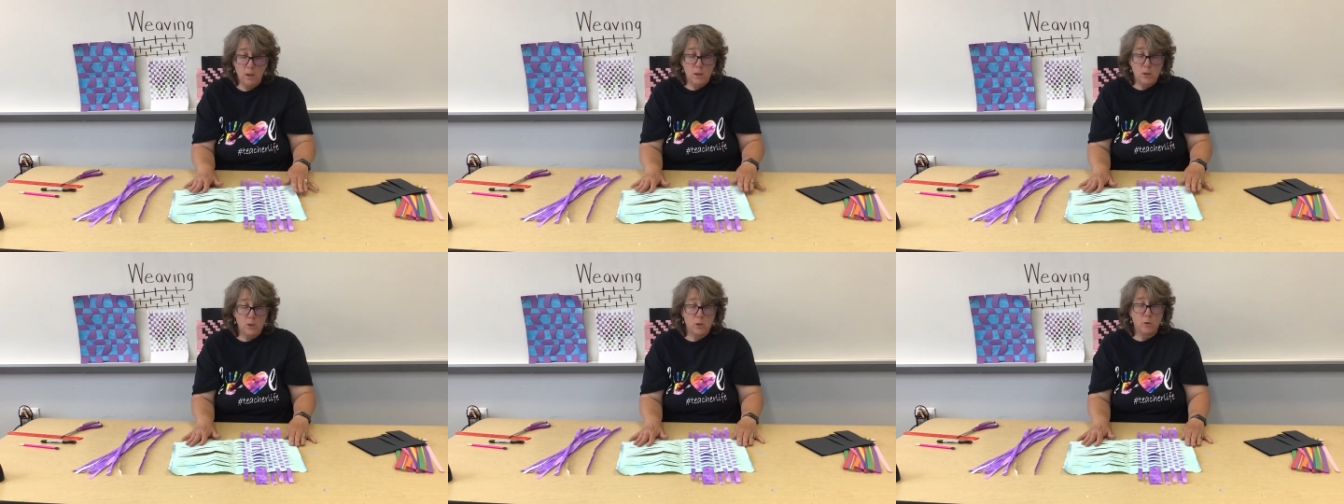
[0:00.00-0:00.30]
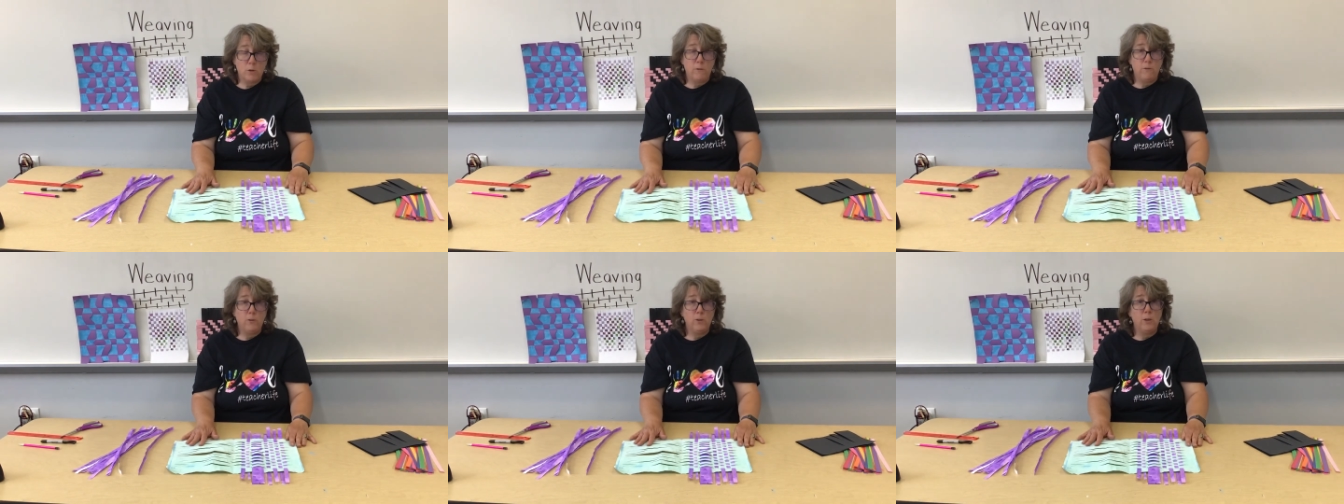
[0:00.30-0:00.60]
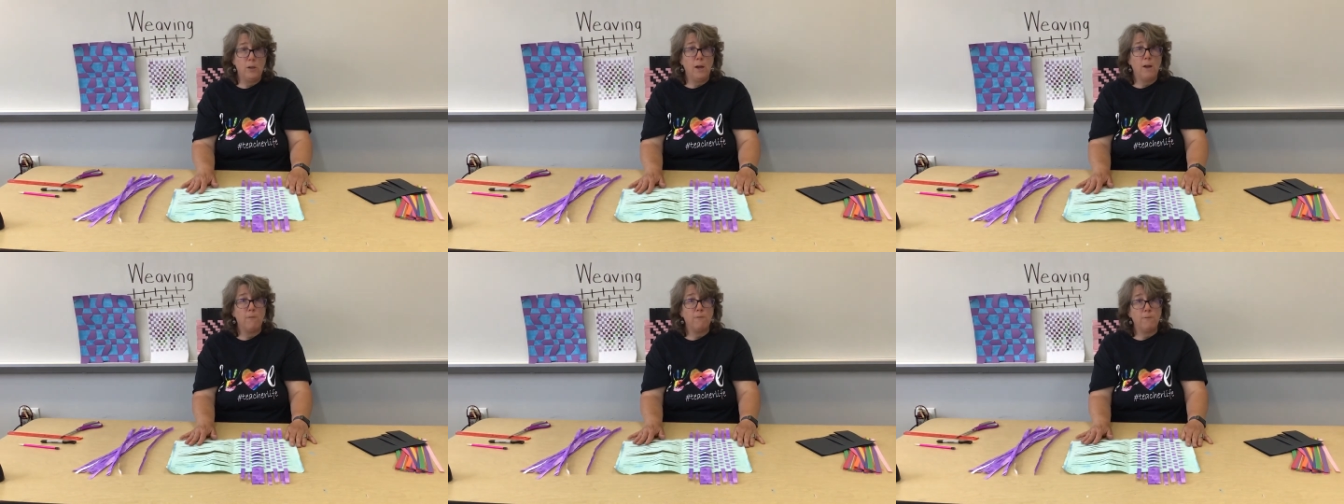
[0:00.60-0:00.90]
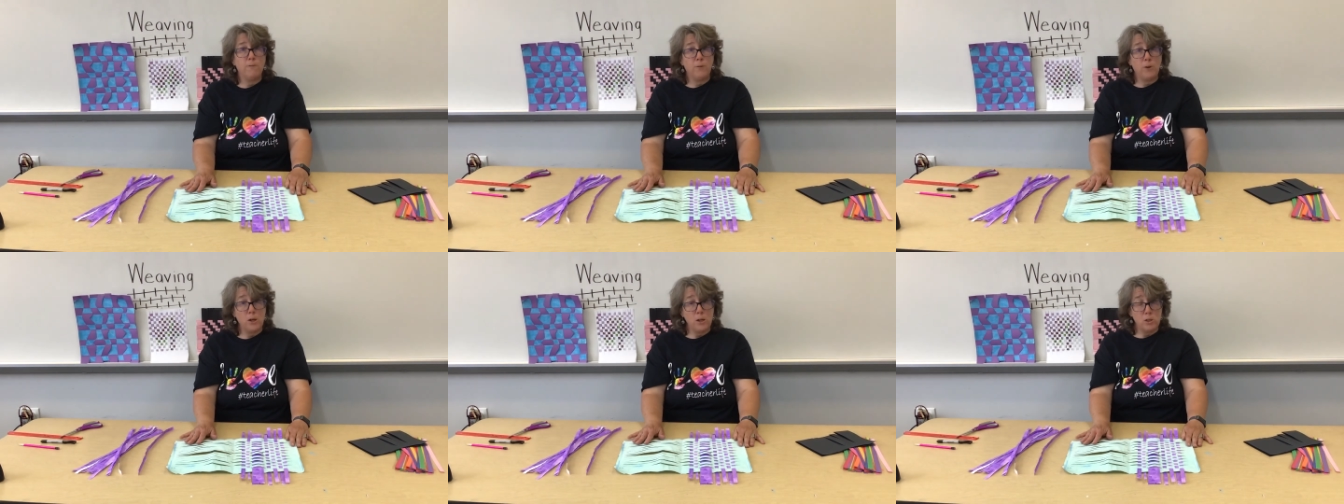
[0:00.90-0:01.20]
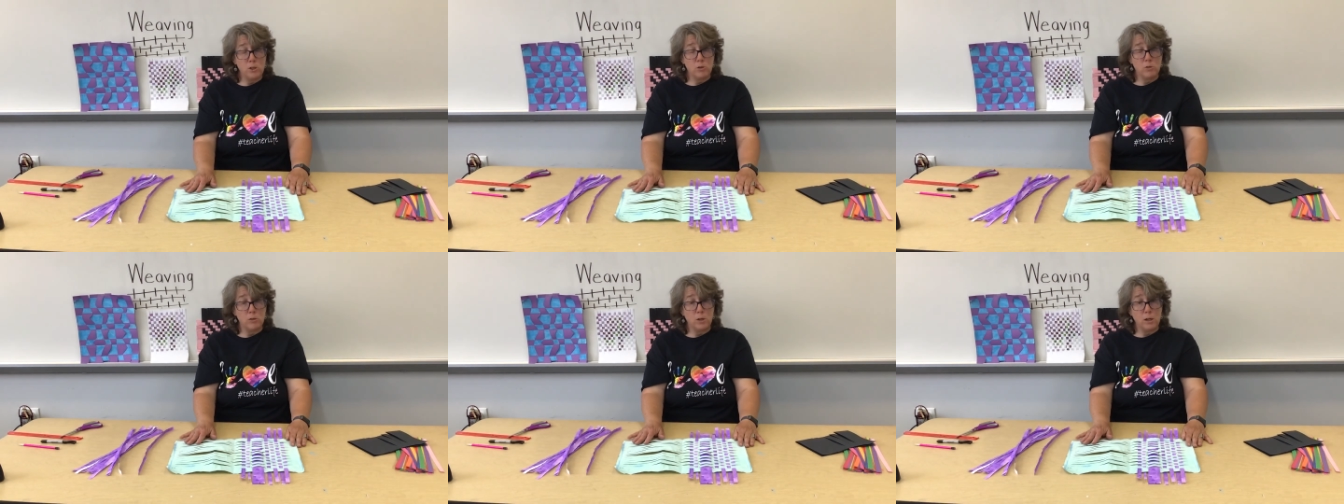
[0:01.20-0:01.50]
So if you get
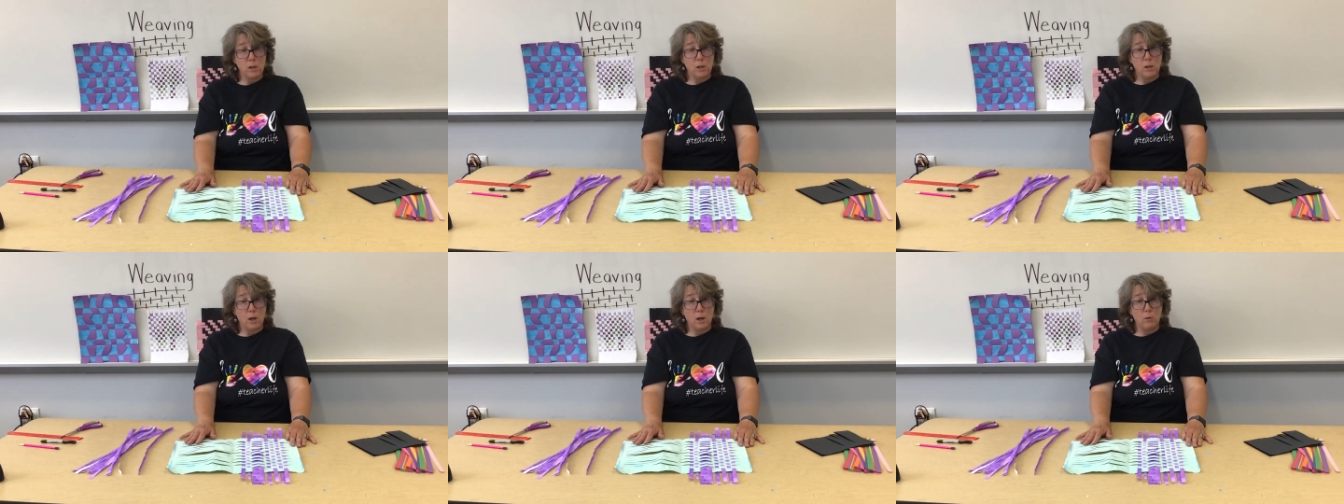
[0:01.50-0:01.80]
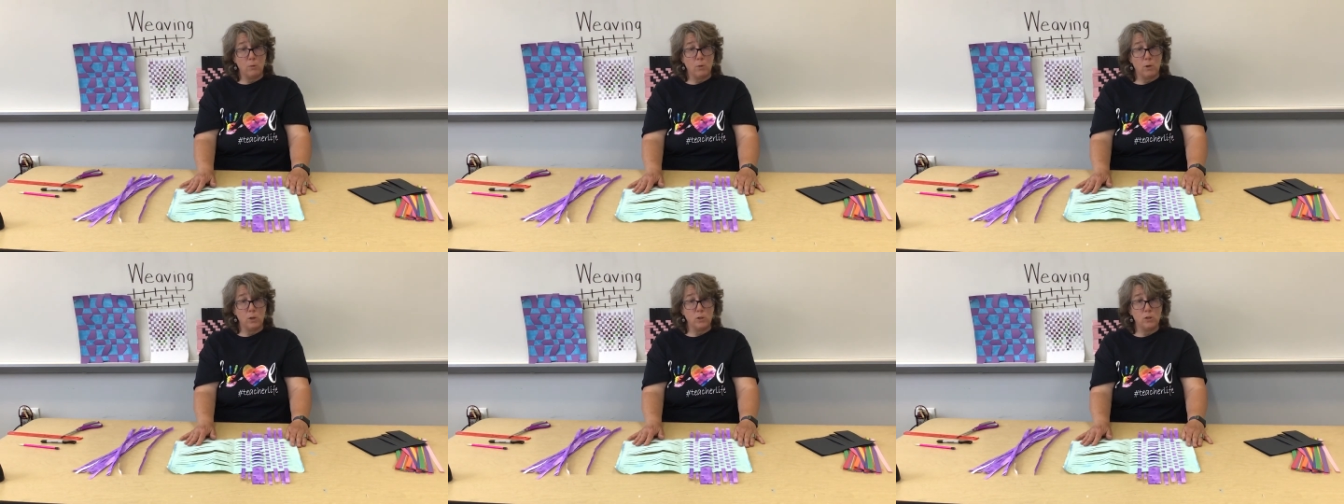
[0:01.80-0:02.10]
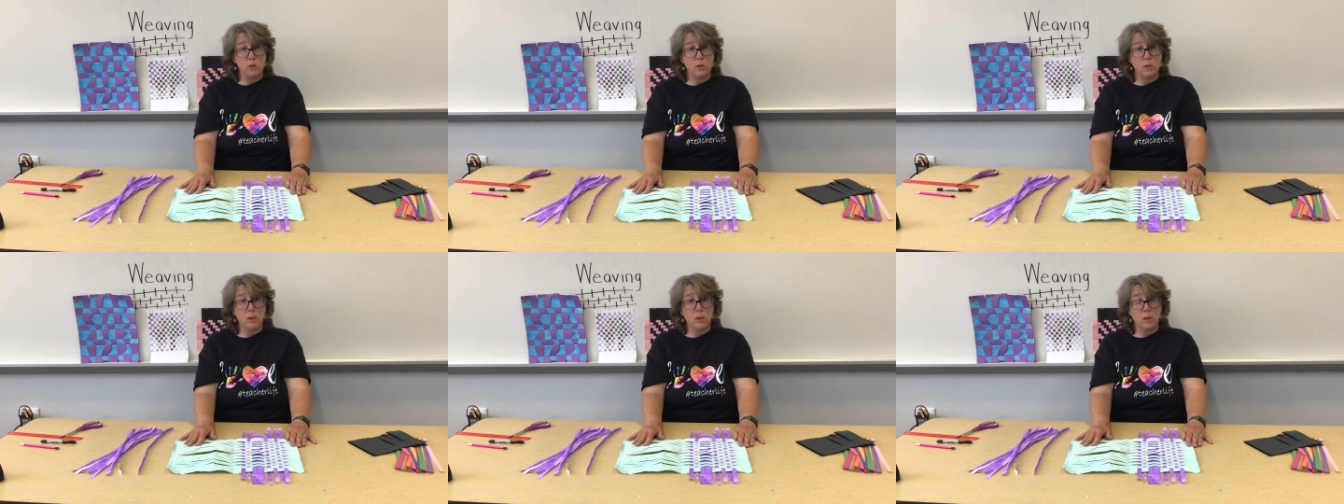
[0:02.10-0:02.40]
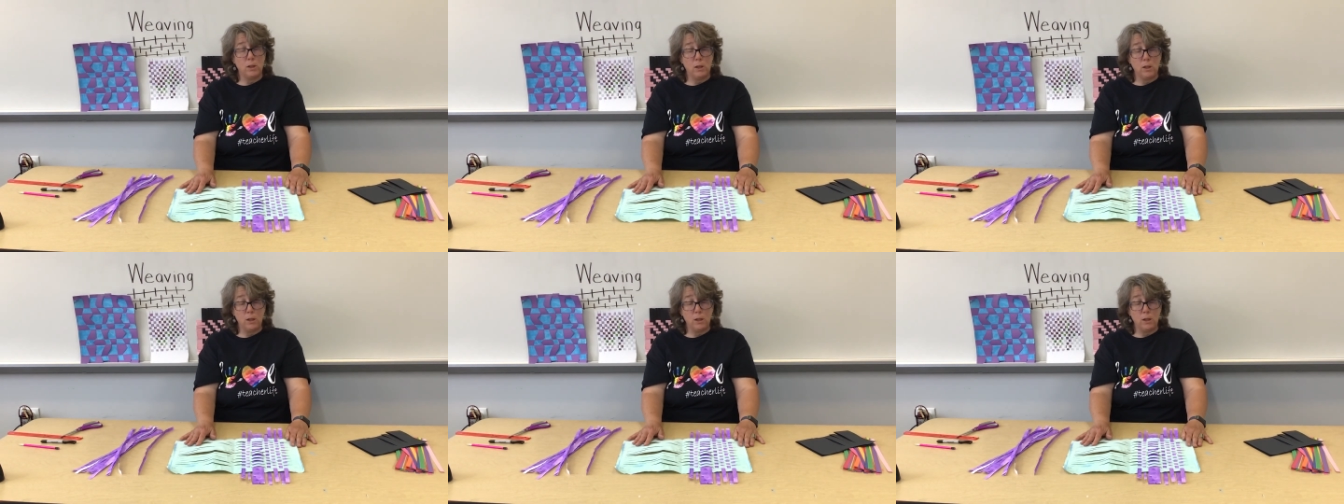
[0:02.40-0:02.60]
frustrated, I want you to think